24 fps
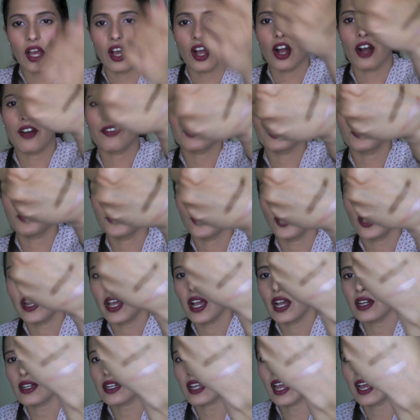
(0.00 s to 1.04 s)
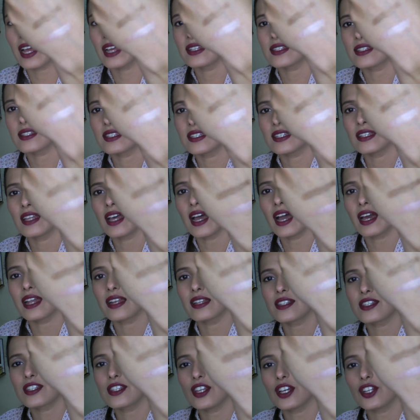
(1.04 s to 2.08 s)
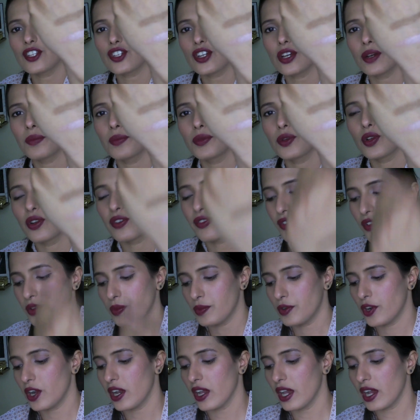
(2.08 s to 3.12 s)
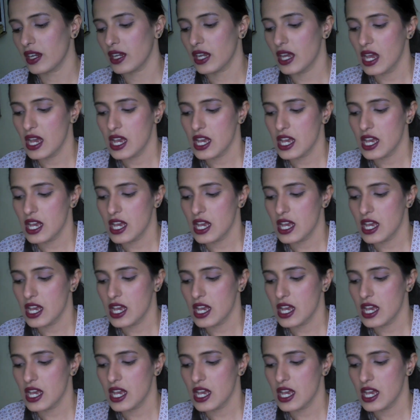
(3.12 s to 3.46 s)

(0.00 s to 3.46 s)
of the product, and see that, such a beautiful product.